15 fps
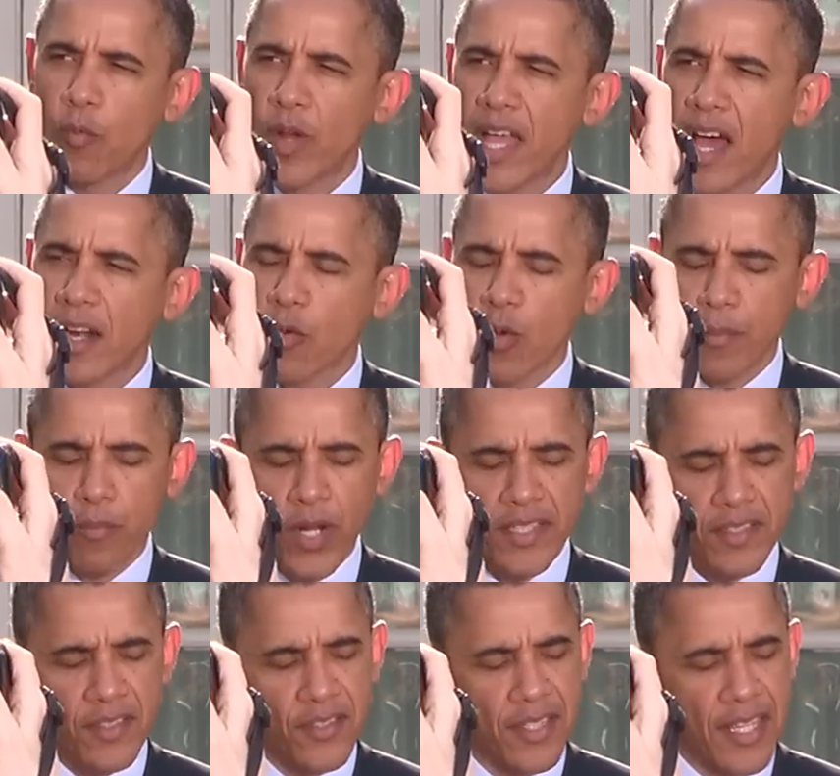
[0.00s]
We honor what
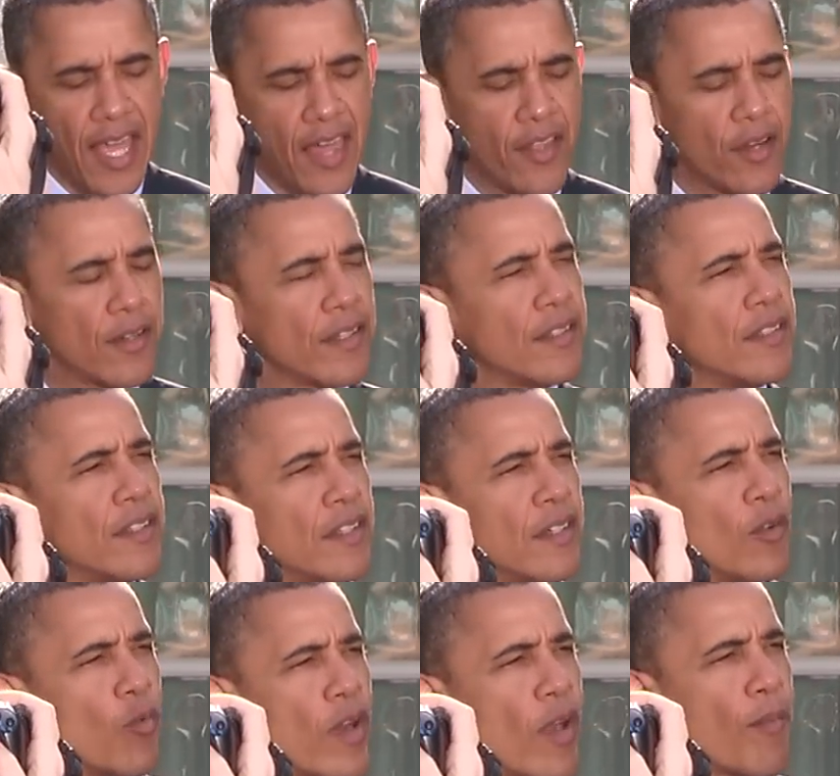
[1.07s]
brings us together.
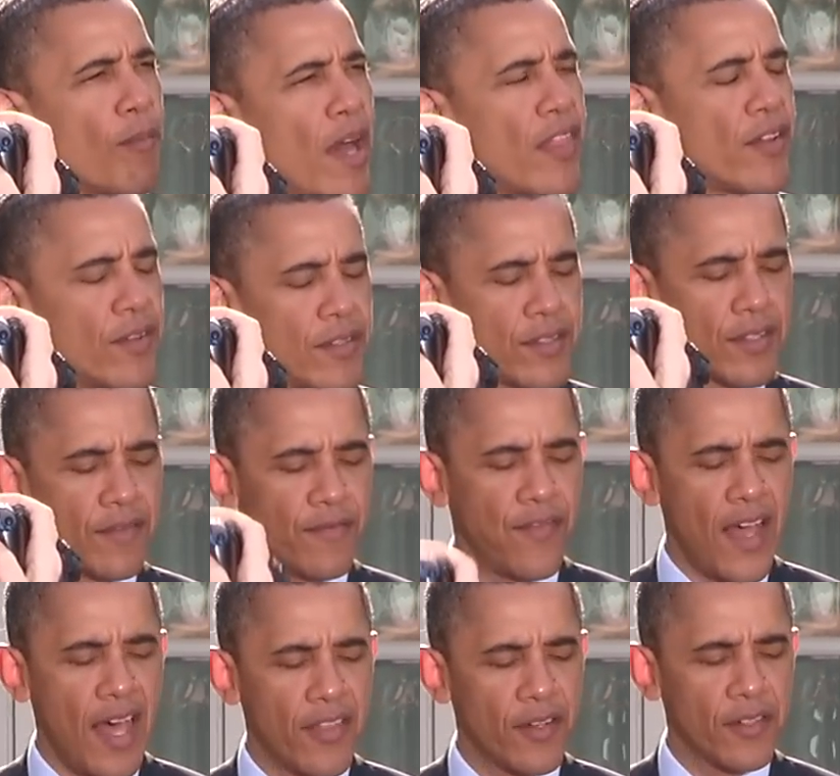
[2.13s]
We are mothers and
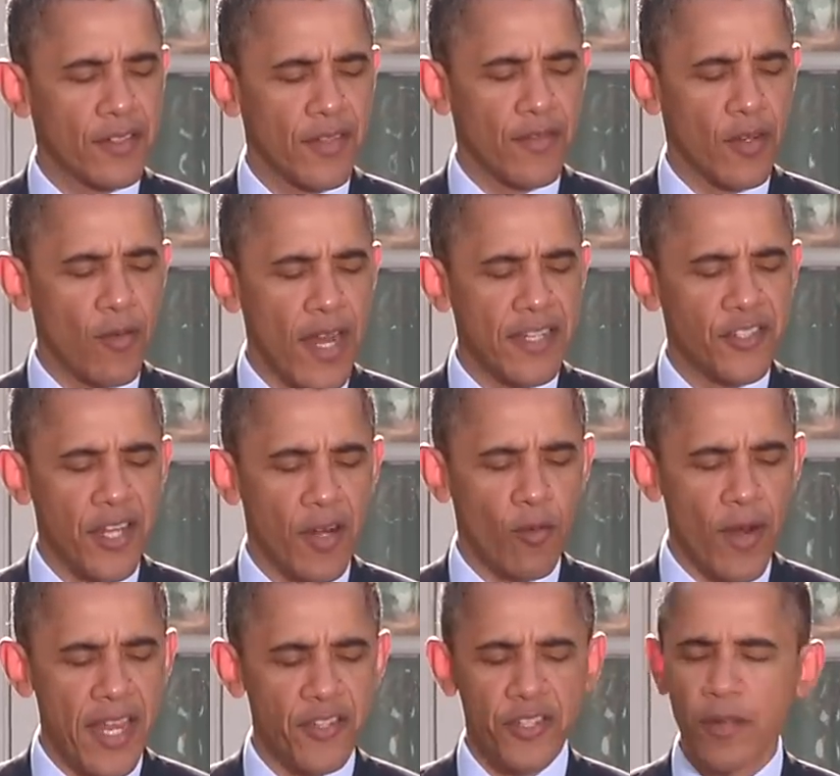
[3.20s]
fathers of a great
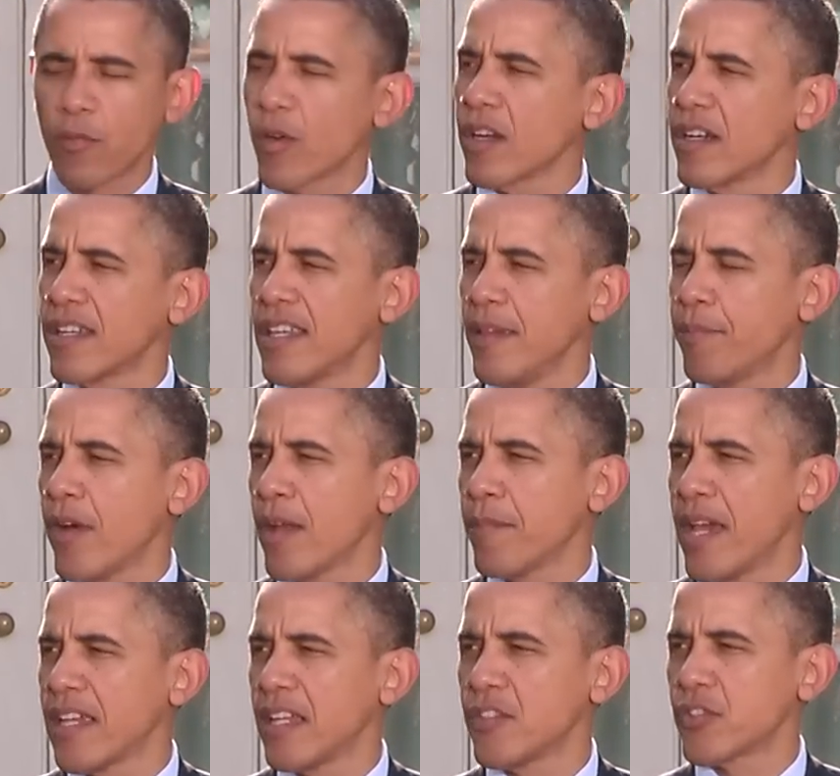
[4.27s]
generation. We're going to keep on
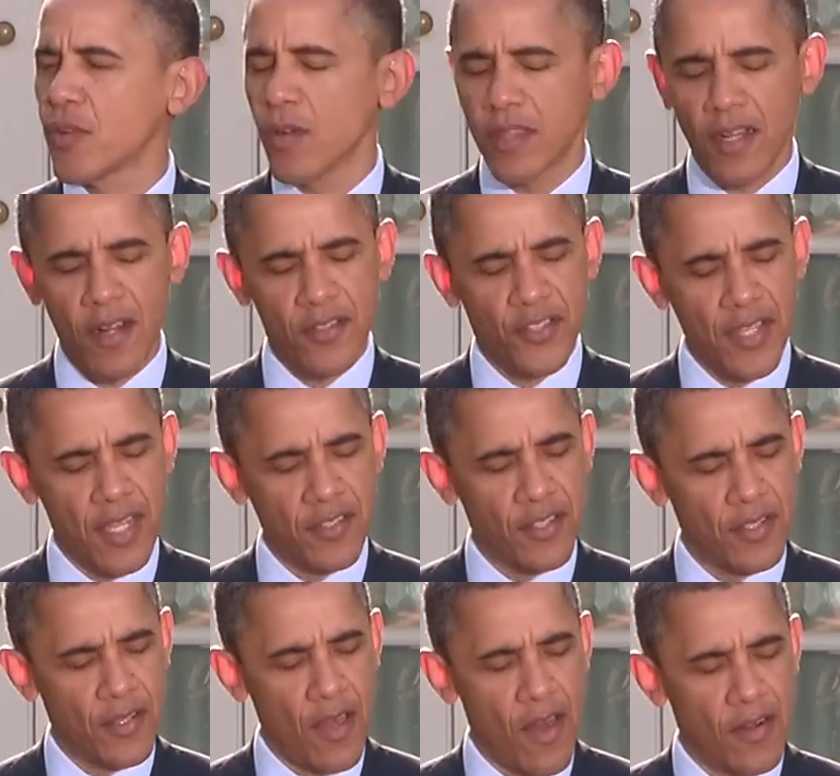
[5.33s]
making sure that our sons
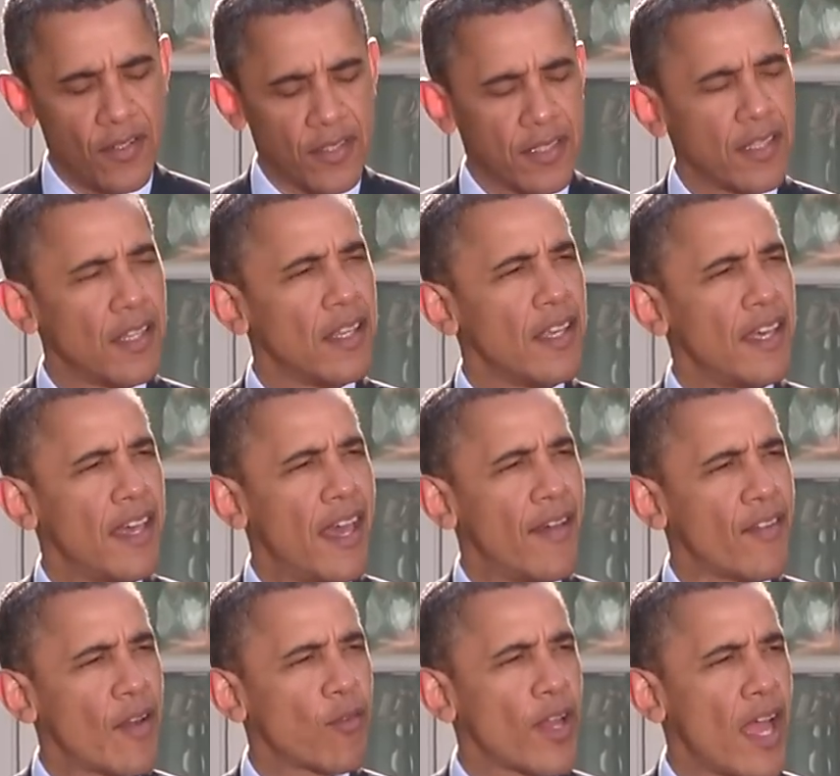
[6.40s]
and daughters
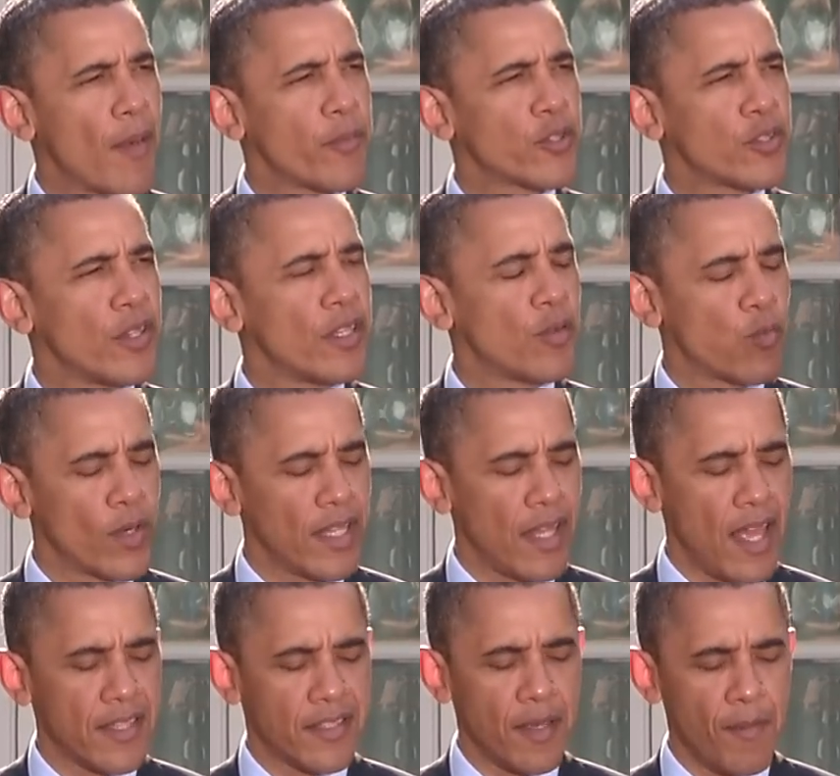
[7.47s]
have every opportunity to
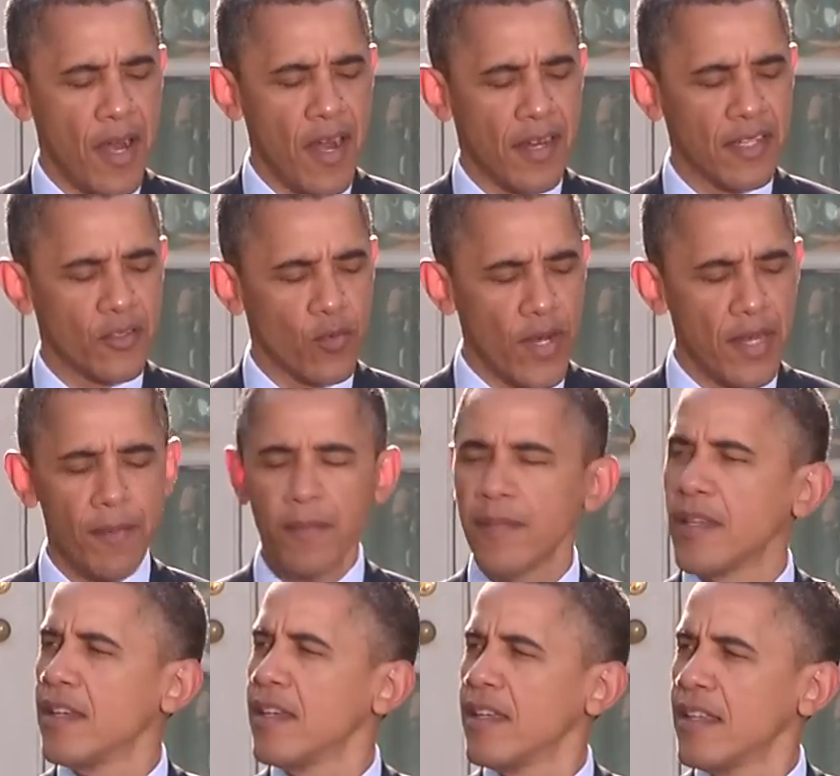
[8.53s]
realize the American dream.
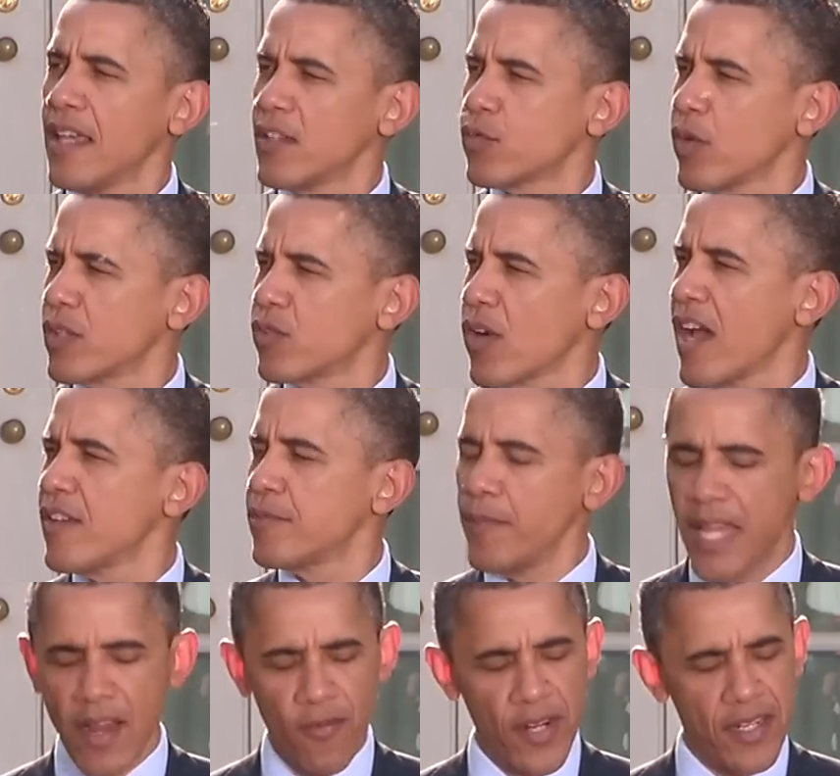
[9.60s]
That's what drives
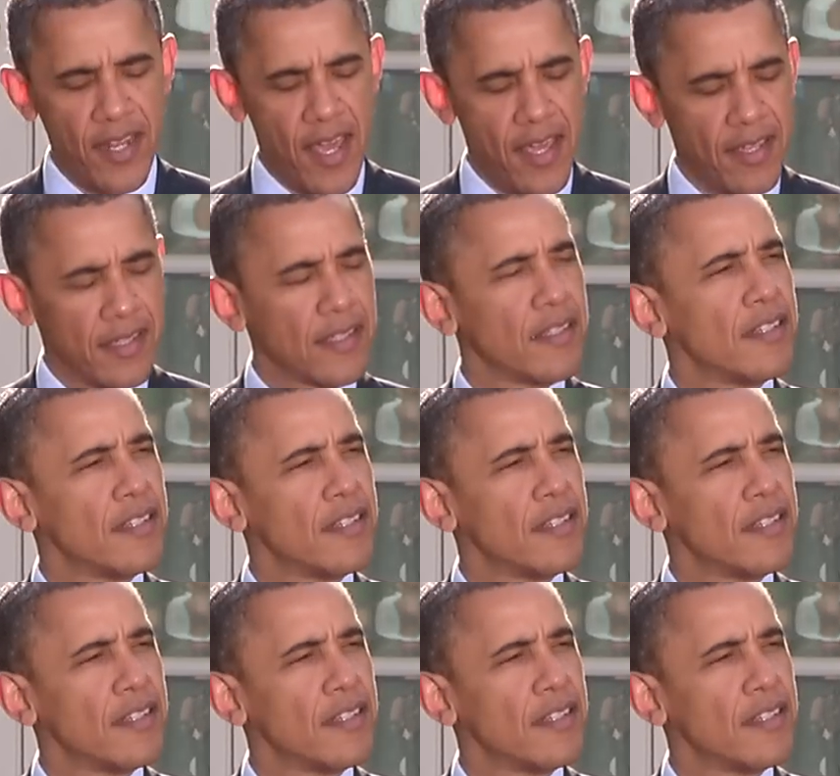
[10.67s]
me every day.